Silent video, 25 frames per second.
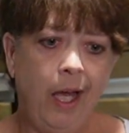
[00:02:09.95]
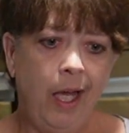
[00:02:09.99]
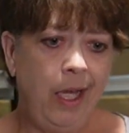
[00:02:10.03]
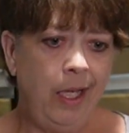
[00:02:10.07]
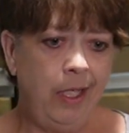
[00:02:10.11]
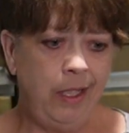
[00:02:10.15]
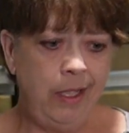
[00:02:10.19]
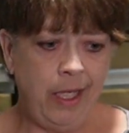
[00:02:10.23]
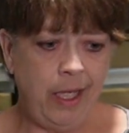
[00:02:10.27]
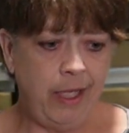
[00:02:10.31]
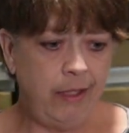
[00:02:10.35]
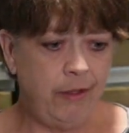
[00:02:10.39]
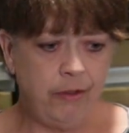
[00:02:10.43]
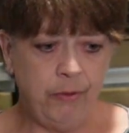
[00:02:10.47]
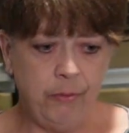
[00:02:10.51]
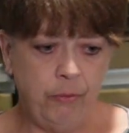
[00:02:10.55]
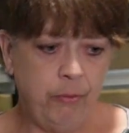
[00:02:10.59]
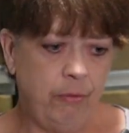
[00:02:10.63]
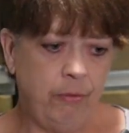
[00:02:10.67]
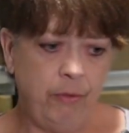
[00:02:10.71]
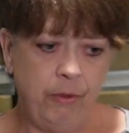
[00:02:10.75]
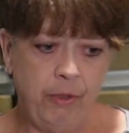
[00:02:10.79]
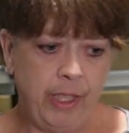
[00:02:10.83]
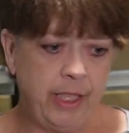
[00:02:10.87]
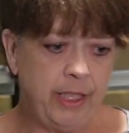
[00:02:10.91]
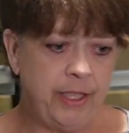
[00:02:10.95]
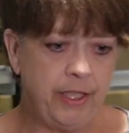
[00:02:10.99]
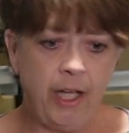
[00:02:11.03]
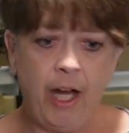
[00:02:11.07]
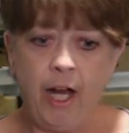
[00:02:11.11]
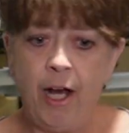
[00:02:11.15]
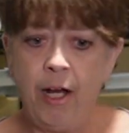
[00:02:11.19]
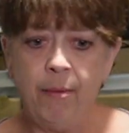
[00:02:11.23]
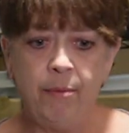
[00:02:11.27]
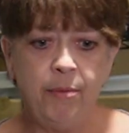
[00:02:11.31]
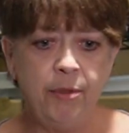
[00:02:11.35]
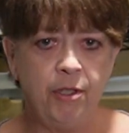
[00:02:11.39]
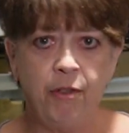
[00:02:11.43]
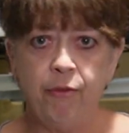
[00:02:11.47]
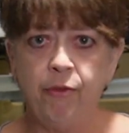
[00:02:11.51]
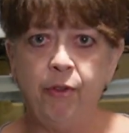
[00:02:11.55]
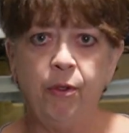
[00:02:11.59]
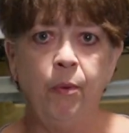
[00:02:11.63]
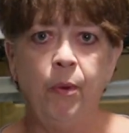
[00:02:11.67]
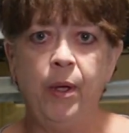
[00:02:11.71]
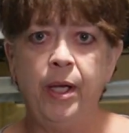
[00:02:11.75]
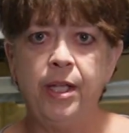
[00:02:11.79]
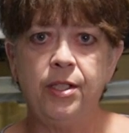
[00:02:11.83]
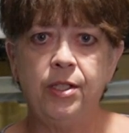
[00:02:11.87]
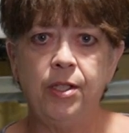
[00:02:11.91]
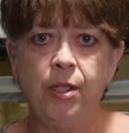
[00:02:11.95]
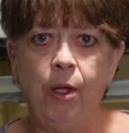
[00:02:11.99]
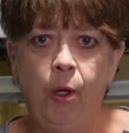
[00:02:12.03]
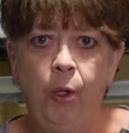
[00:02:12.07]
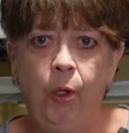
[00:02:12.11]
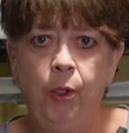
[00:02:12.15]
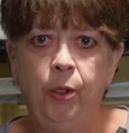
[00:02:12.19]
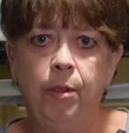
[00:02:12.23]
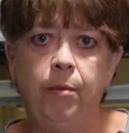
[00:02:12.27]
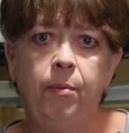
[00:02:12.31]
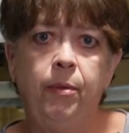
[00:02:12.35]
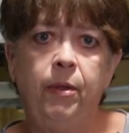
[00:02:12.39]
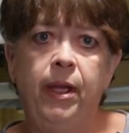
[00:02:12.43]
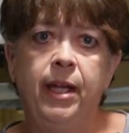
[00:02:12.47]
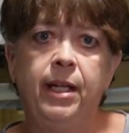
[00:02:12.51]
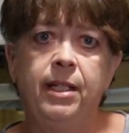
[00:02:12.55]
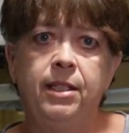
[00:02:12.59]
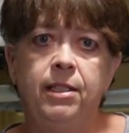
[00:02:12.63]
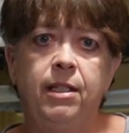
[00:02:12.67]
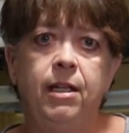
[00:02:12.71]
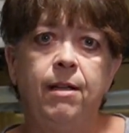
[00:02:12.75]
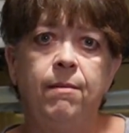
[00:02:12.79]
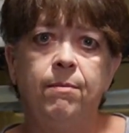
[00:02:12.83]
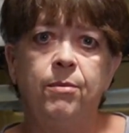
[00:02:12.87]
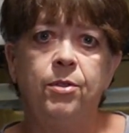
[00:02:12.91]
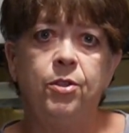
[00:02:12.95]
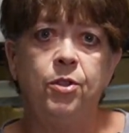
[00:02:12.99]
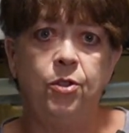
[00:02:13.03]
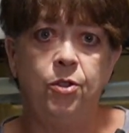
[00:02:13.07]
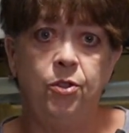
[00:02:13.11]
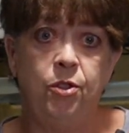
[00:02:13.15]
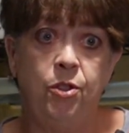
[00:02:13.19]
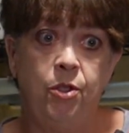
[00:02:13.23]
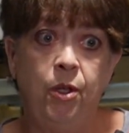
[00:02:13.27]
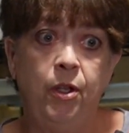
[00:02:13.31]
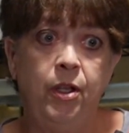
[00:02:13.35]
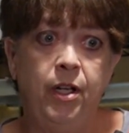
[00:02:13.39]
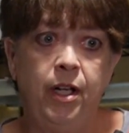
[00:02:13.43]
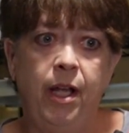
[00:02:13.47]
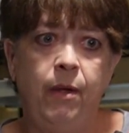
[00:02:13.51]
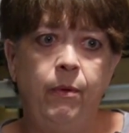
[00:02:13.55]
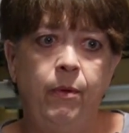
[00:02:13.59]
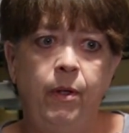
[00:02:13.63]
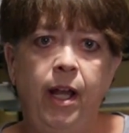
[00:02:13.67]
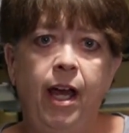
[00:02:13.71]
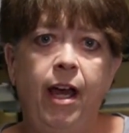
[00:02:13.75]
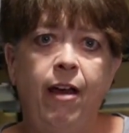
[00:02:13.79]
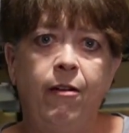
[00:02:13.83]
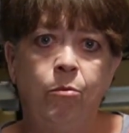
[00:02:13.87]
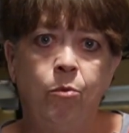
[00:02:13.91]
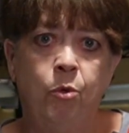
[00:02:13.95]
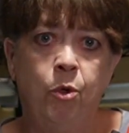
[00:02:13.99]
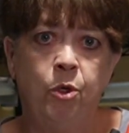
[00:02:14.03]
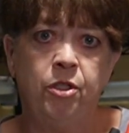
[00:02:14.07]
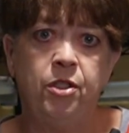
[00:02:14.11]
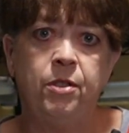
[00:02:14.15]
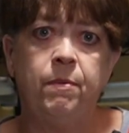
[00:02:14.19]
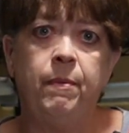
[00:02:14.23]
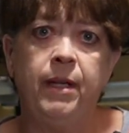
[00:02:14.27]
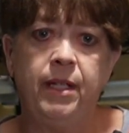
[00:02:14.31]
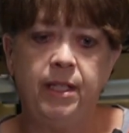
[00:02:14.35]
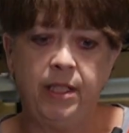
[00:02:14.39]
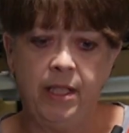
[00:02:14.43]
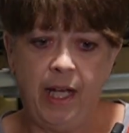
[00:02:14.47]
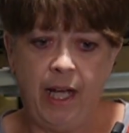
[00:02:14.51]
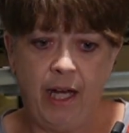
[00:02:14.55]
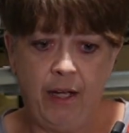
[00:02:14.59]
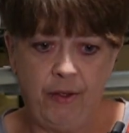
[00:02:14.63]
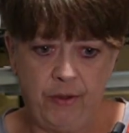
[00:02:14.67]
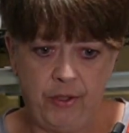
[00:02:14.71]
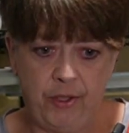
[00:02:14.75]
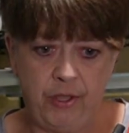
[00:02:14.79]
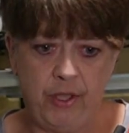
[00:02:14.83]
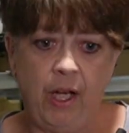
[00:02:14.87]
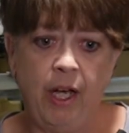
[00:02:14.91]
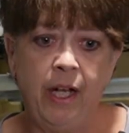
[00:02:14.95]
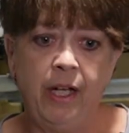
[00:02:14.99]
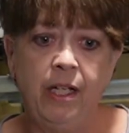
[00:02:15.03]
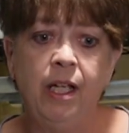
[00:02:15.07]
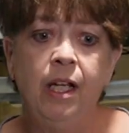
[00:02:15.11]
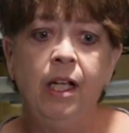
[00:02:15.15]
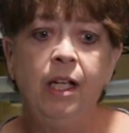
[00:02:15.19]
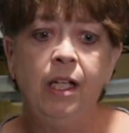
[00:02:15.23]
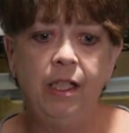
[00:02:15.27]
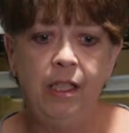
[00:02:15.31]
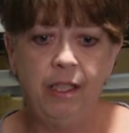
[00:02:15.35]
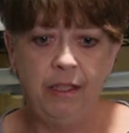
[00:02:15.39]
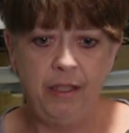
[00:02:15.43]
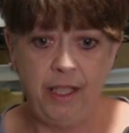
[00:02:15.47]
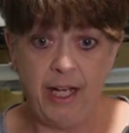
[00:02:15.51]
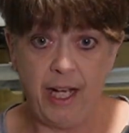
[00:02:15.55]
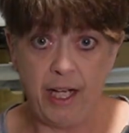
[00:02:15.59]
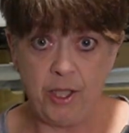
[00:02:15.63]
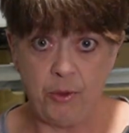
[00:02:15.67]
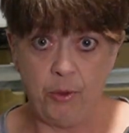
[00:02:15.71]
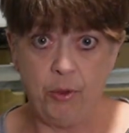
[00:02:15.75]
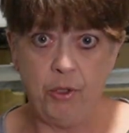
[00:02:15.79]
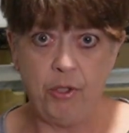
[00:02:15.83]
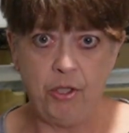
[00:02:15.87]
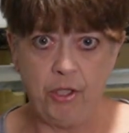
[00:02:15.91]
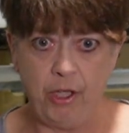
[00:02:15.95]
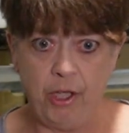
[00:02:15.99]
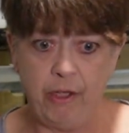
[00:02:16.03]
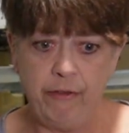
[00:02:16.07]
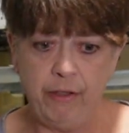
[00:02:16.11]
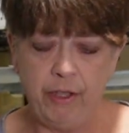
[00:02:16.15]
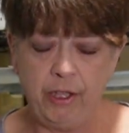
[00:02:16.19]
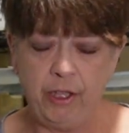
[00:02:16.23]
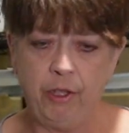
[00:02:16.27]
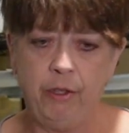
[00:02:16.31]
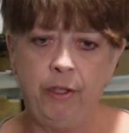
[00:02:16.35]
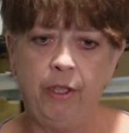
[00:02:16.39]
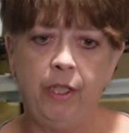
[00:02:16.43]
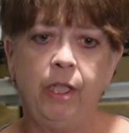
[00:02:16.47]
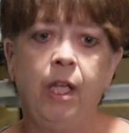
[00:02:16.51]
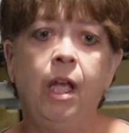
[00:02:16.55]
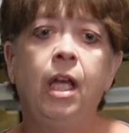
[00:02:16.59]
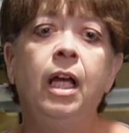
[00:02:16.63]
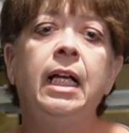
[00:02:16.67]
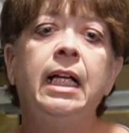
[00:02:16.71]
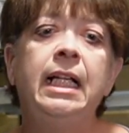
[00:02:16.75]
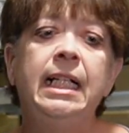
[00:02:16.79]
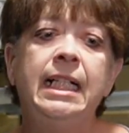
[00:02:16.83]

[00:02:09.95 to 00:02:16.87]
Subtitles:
And I rigged up different ways to hold the plants up so that I would have more space outside the actual shelving unit.